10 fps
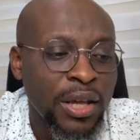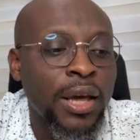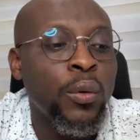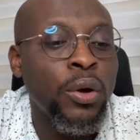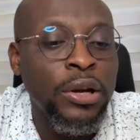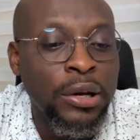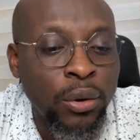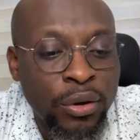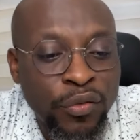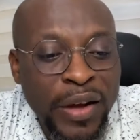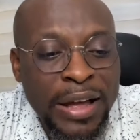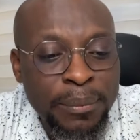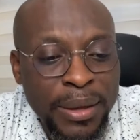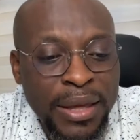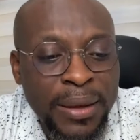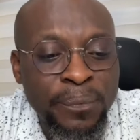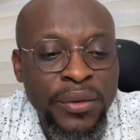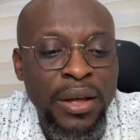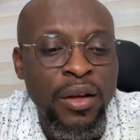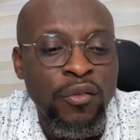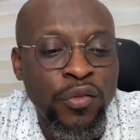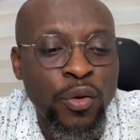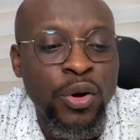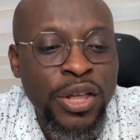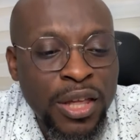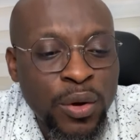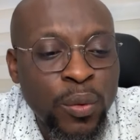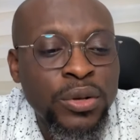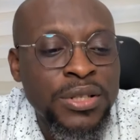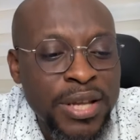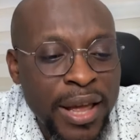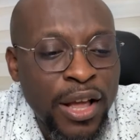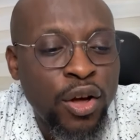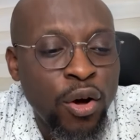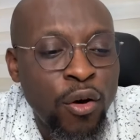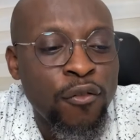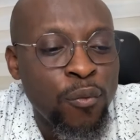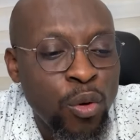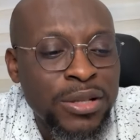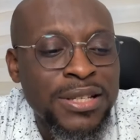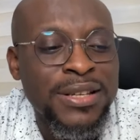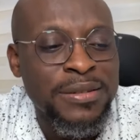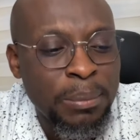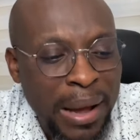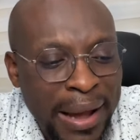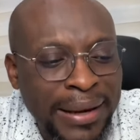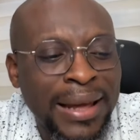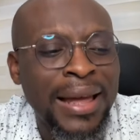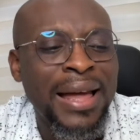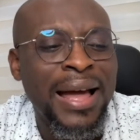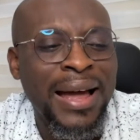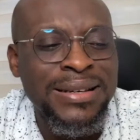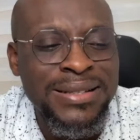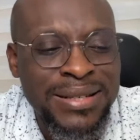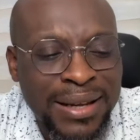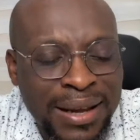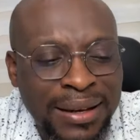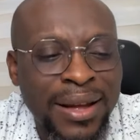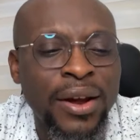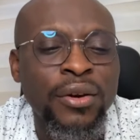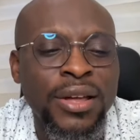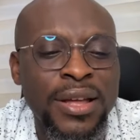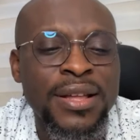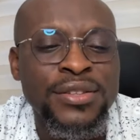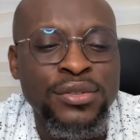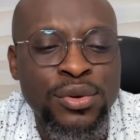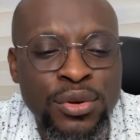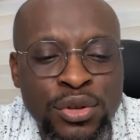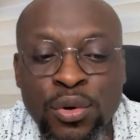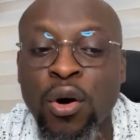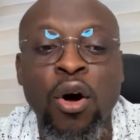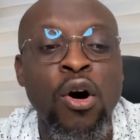He will glorify me, for he will take of what is mine and declare it to you.